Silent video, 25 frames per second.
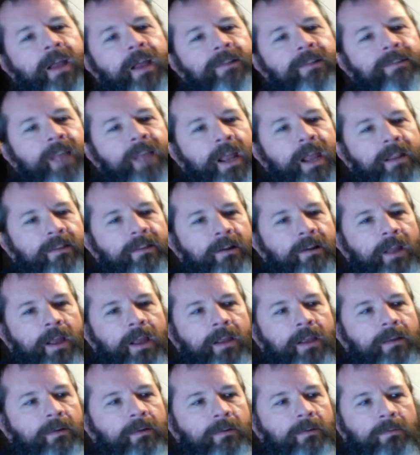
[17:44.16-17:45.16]
standing there
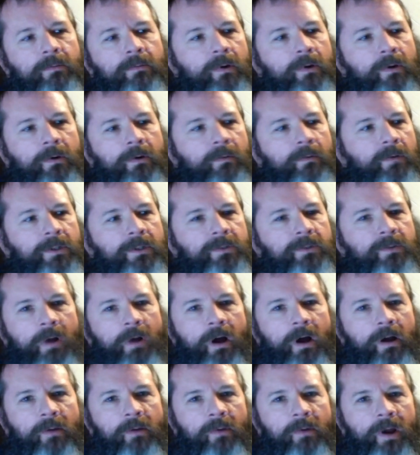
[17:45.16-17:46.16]
like, what's
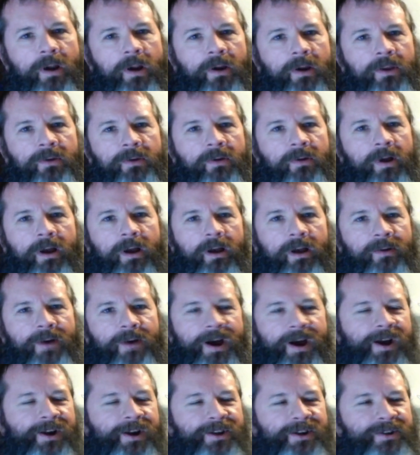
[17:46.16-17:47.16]
wrong? Why are you
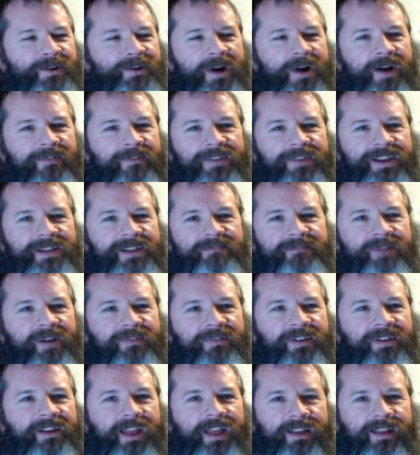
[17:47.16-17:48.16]
huffing and
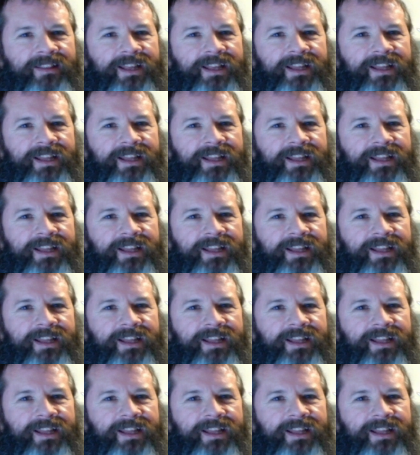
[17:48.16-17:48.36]
puffing like this?